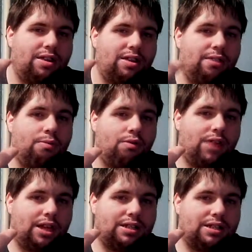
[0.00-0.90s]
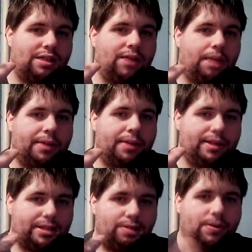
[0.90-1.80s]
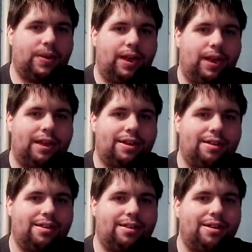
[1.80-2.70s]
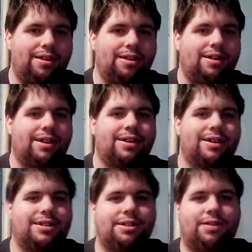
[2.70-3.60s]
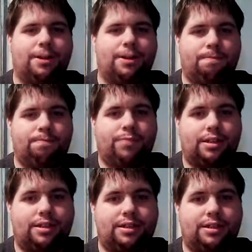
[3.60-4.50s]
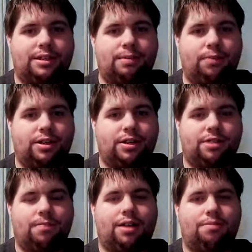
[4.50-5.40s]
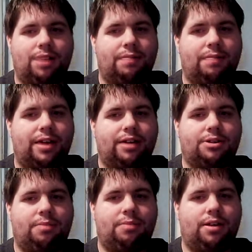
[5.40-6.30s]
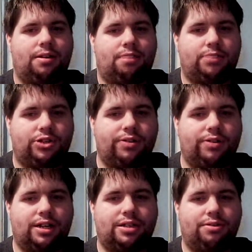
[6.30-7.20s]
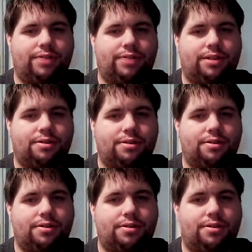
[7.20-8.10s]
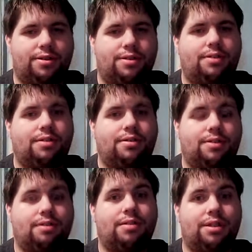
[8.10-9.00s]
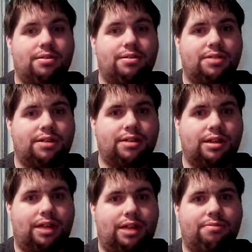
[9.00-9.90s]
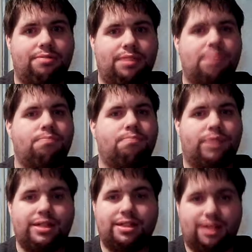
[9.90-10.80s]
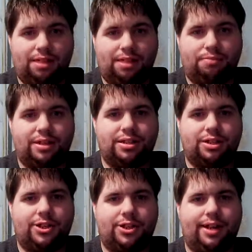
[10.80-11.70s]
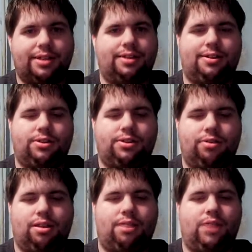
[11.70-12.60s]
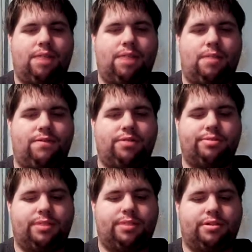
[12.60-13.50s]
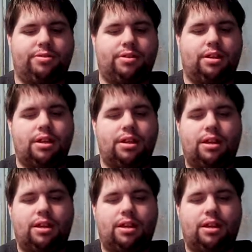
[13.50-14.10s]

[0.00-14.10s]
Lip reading: the movie. It's developing the storyline. So this is impressive. Michael Bay may actually be maturing as a director. So if this turns out good, I will be pleasantly shocked. It'll also alleviate my fears about certain